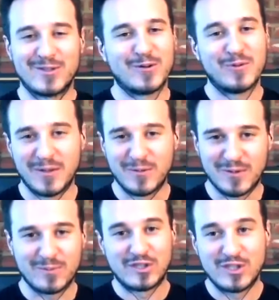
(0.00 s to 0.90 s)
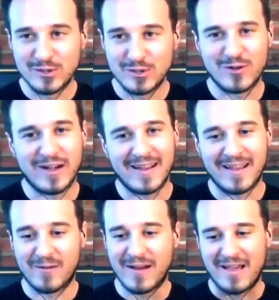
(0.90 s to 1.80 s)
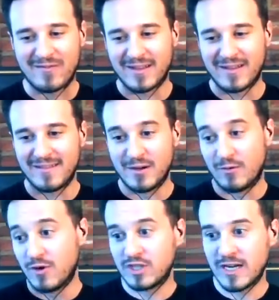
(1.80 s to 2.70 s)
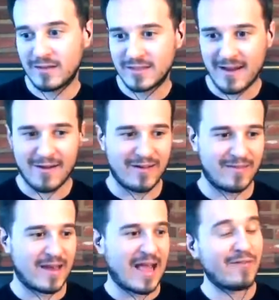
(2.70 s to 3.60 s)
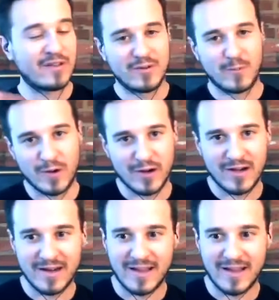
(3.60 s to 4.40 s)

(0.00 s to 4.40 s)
struggle would be with children right now and having, no childcare and then having to work